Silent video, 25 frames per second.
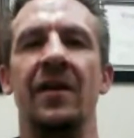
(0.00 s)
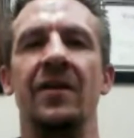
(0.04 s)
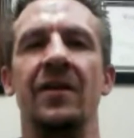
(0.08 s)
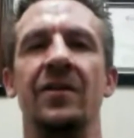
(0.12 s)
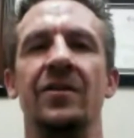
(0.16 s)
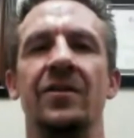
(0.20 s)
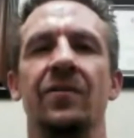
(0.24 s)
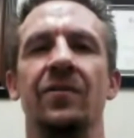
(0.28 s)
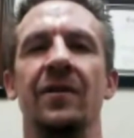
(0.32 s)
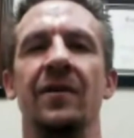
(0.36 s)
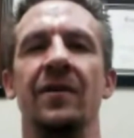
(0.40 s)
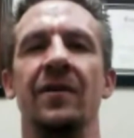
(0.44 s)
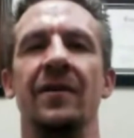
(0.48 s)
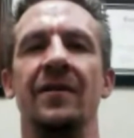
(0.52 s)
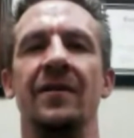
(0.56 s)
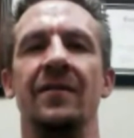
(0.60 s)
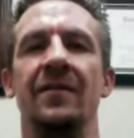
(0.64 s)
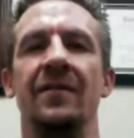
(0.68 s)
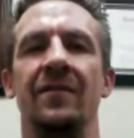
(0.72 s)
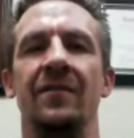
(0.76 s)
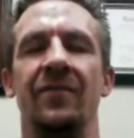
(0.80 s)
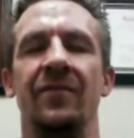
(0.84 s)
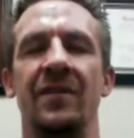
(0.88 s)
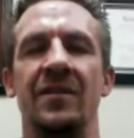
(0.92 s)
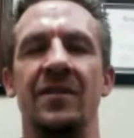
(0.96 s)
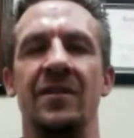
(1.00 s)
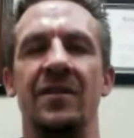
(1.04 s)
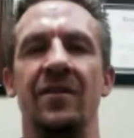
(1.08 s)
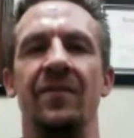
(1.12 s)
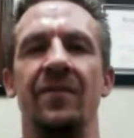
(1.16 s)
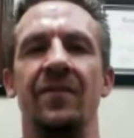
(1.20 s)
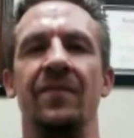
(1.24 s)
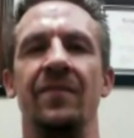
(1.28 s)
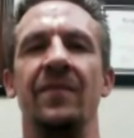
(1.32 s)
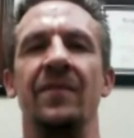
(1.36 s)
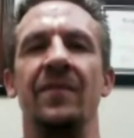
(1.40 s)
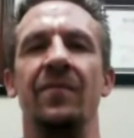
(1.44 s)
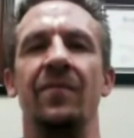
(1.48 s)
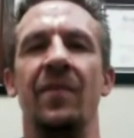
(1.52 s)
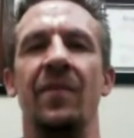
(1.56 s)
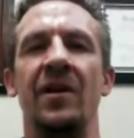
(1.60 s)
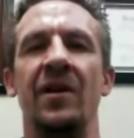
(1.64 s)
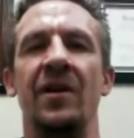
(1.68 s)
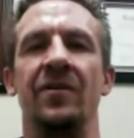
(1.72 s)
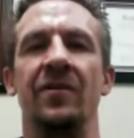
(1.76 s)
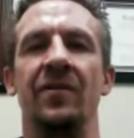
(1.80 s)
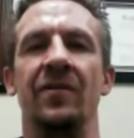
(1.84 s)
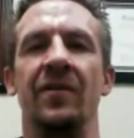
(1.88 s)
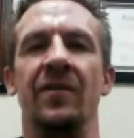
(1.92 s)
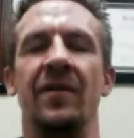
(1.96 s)
it, visit them, make sure
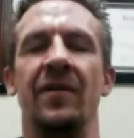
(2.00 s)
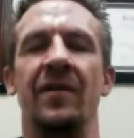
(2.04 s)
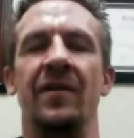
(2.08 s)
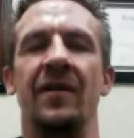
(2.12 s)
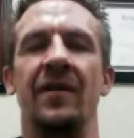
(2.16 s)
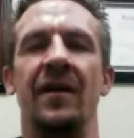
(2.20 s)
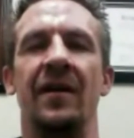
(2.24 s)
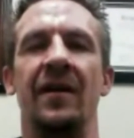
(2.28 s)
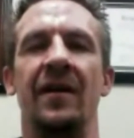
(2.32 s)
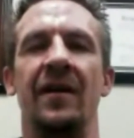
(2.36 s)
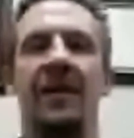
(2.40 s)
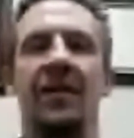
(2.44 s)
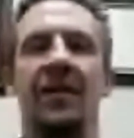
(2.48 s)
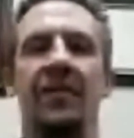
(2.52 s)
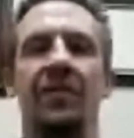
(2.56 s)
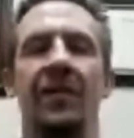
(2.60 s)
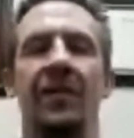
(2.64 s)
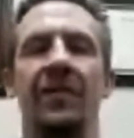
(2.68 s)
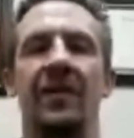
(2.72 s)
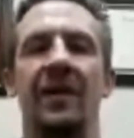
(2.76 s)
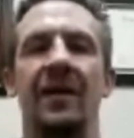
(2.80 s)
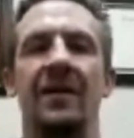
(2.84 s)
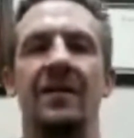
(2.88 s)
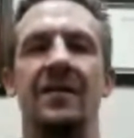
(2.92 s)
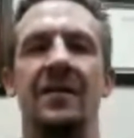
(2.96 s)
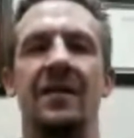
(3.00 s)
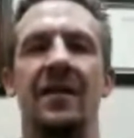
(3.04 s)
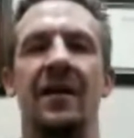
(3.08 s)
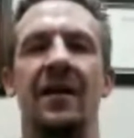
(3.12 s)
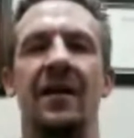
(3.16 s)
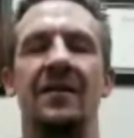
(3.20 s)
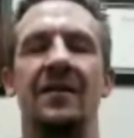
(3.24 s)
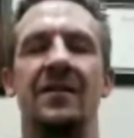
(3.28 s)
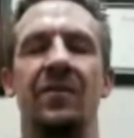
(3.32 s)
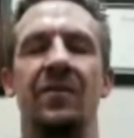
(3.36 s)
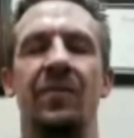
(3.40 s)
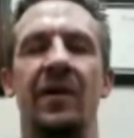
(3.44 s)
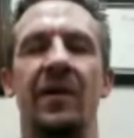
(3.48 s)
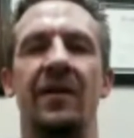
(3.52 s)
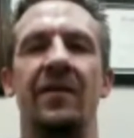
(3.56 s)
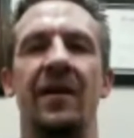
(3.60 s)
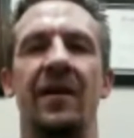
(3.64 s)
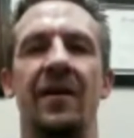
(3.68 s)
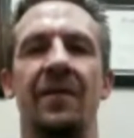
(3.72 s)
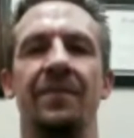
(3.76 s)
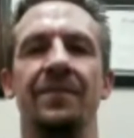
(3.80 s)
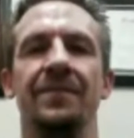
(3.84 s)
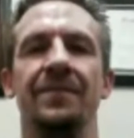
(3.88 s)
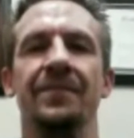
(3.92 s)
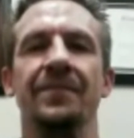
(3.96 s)
that they get along well with the kids, and that's the big
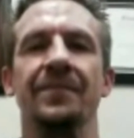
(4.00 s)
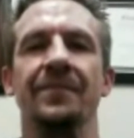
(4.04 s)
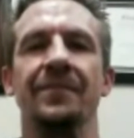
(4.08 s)
thing.